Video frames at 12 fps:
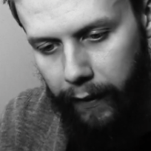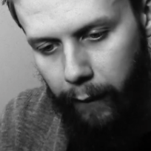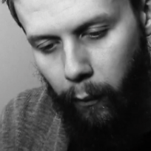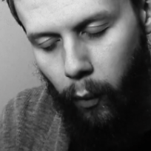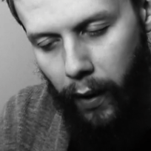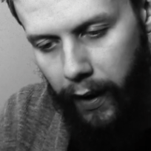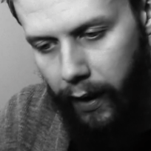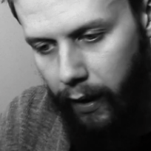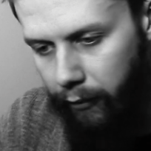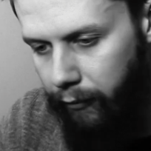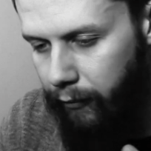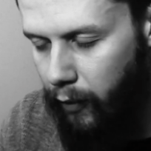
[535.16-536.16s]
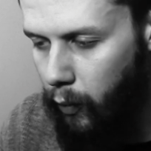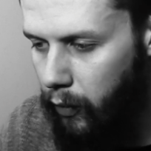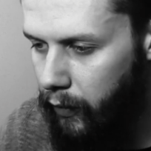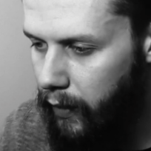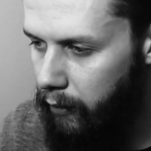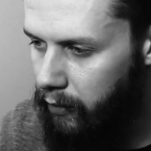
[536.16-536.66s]
then when I feel
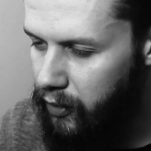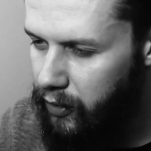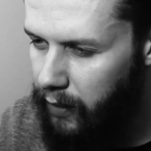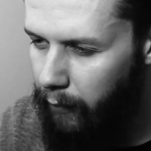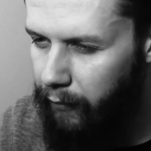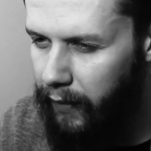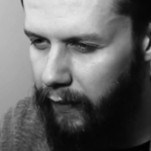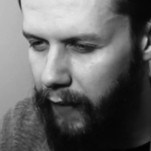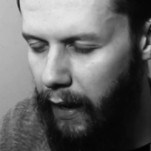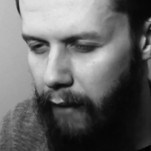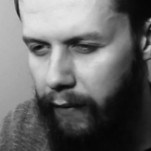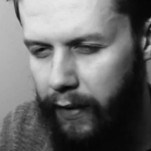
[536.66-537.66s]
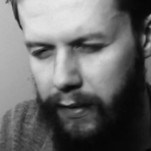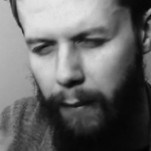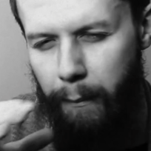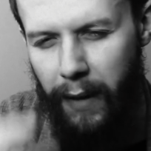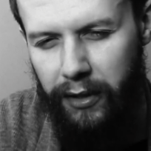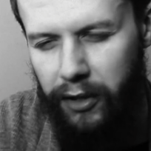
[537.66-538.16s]
that there is something there and there's a
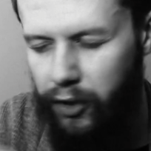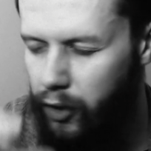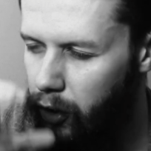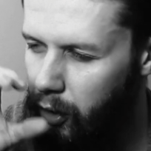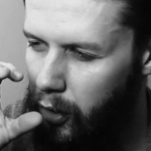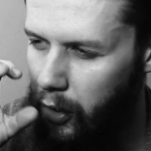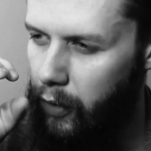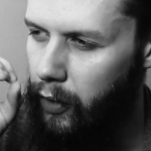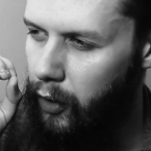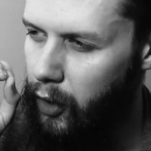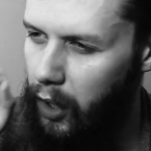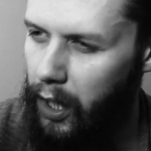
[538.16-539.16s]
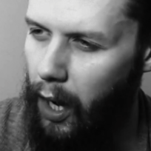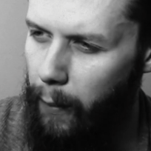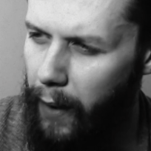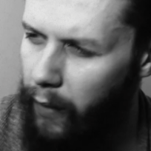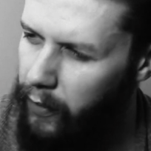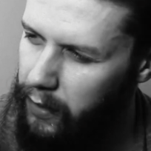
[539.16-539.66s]
message that can
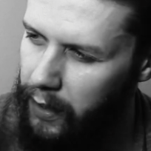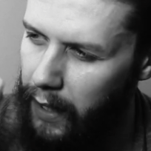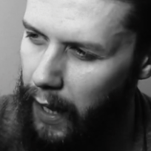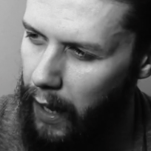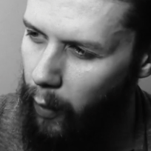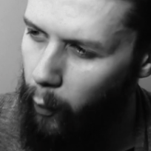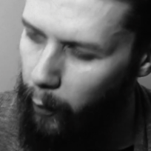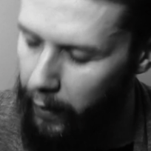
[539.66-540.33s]
come out that's going to help